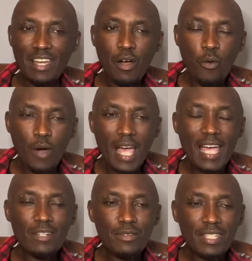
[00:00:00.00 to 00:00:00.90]
Why
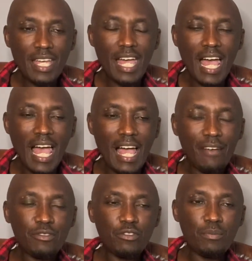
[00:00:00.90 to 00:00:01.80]
do they have
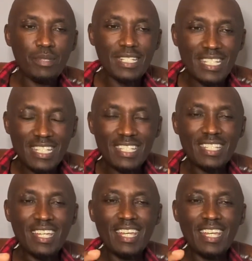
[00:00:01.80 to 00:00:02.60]
to be needy?